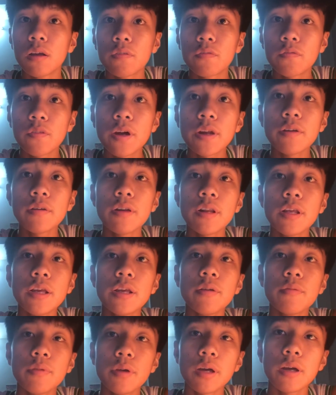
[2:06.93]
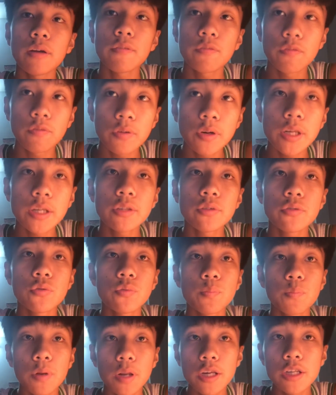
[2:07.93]
Finally, we are free to
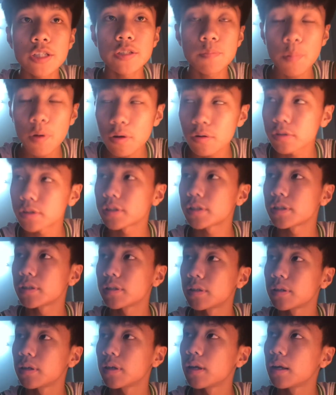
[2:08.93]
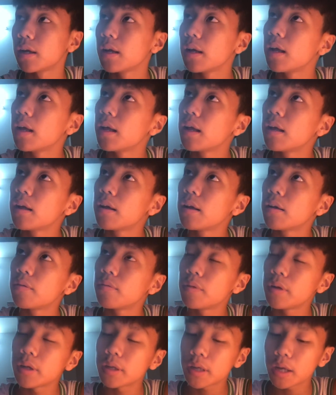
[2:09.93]
play sports.
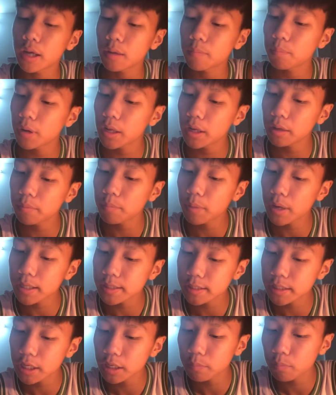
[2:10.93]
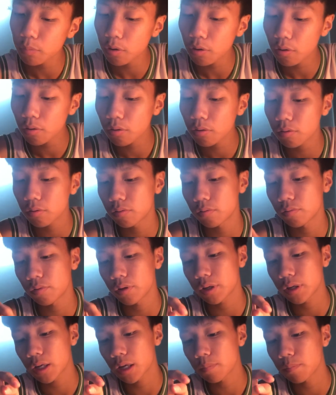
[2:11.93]
We can play basketball,
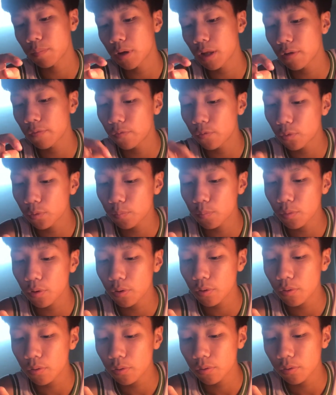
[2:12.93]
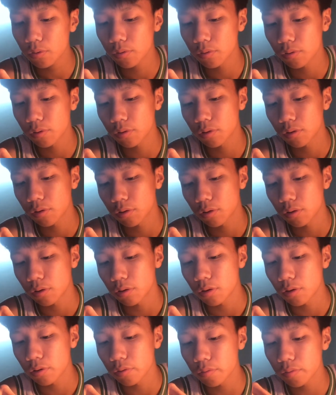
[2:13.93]
we can play football,
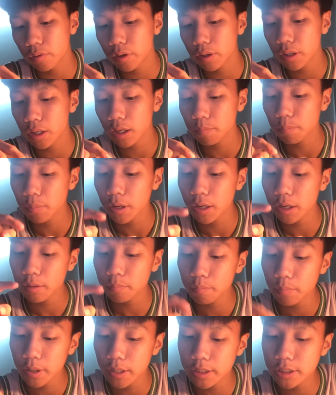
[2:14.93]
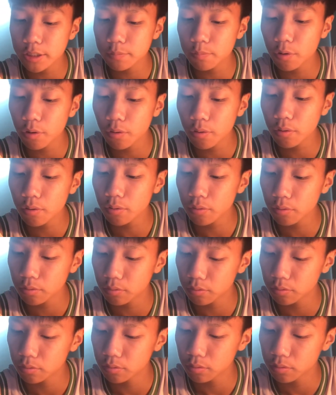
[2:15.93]
we can play baseball.
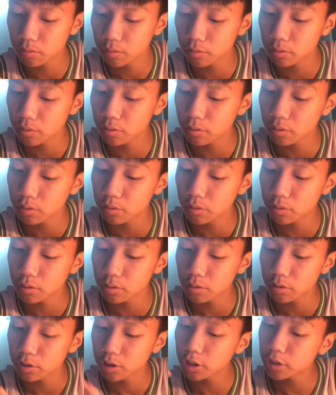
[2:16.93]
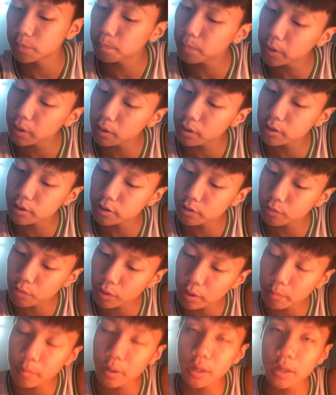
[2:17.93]

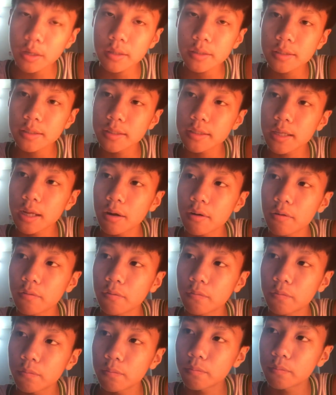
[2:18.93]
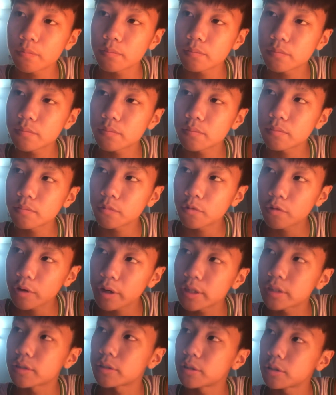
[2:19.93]
Swimming sounds
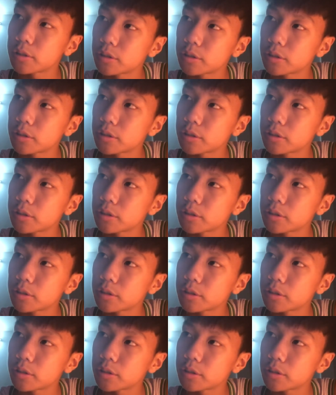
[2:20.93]
great.